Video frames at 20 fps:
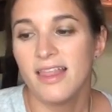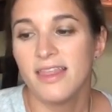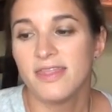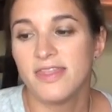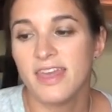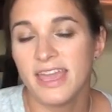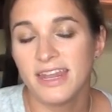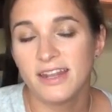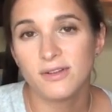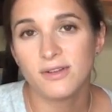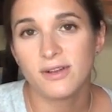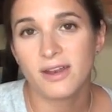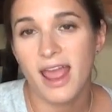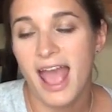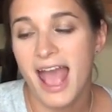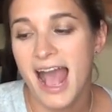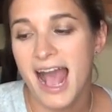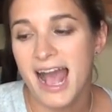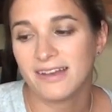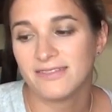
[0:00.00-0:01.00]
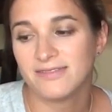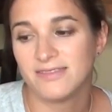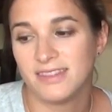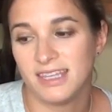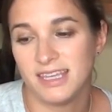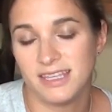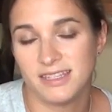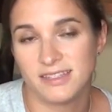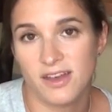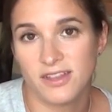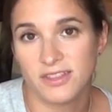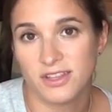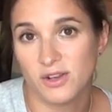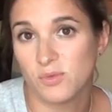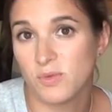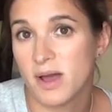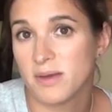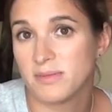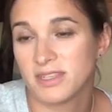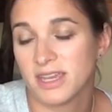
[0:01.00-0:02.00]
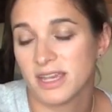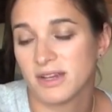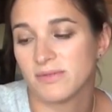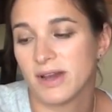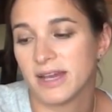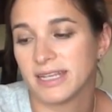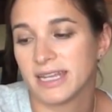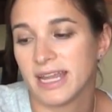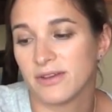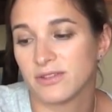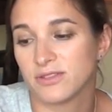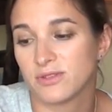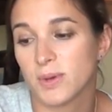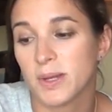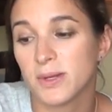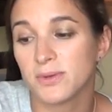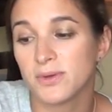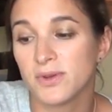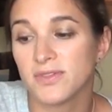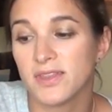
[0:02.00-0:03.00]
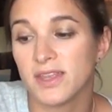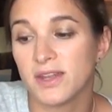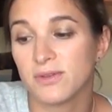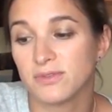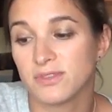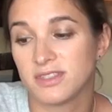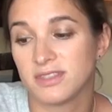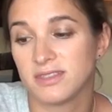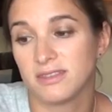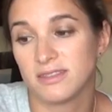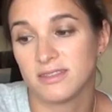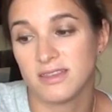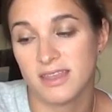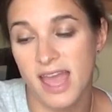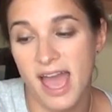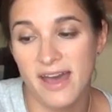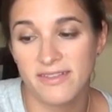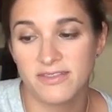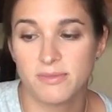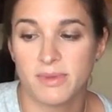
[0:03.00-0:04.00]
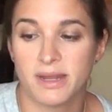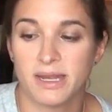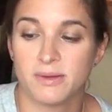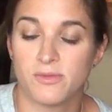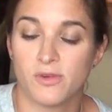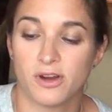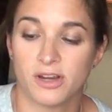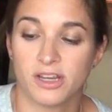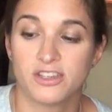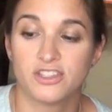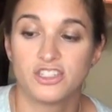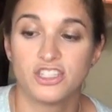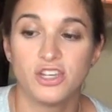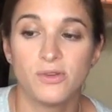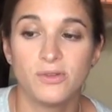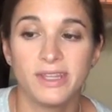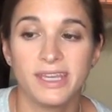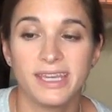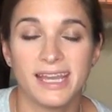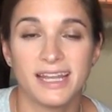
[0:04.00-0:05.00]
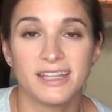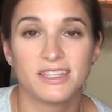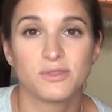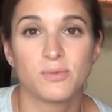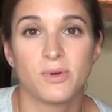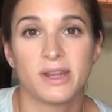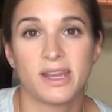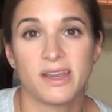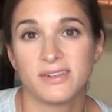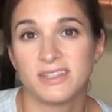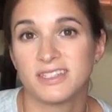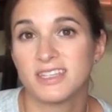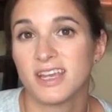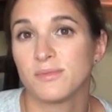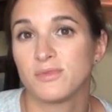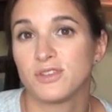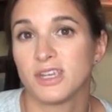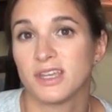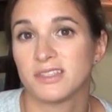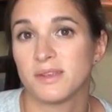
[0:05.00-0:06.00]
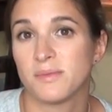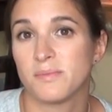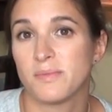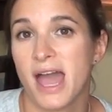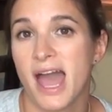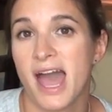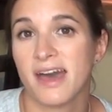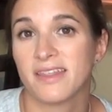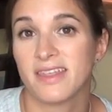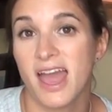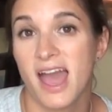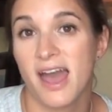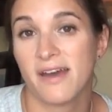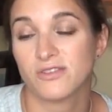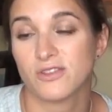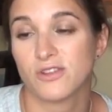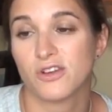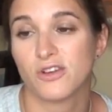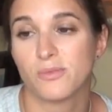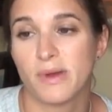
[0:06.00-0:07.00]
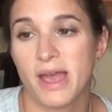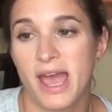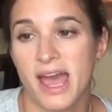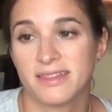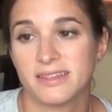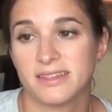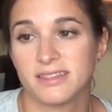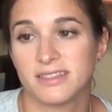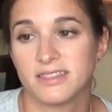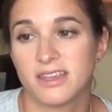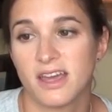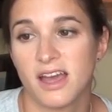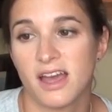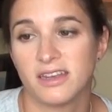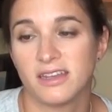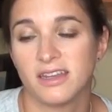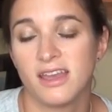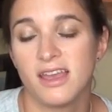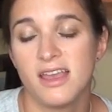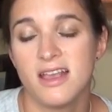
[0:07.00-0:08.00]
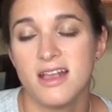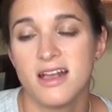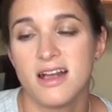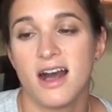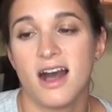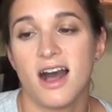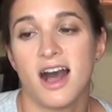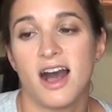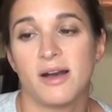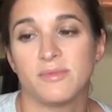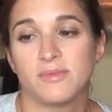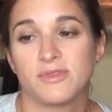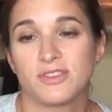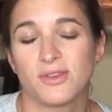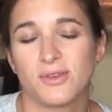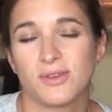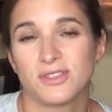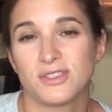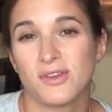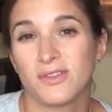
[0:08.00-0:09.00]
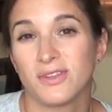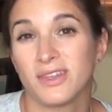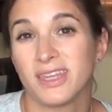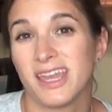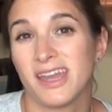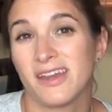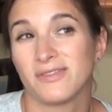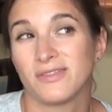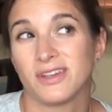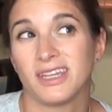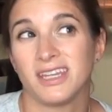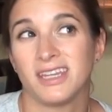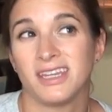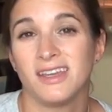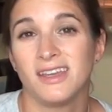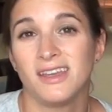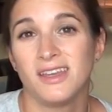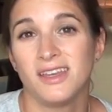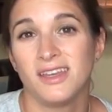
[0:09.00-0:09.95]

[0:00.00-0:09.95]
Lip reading: They don't have these on their website right now, so I don't know if they don't have them anymore, because she only gets one every time she has a bath, after her bath is done. So it's only every,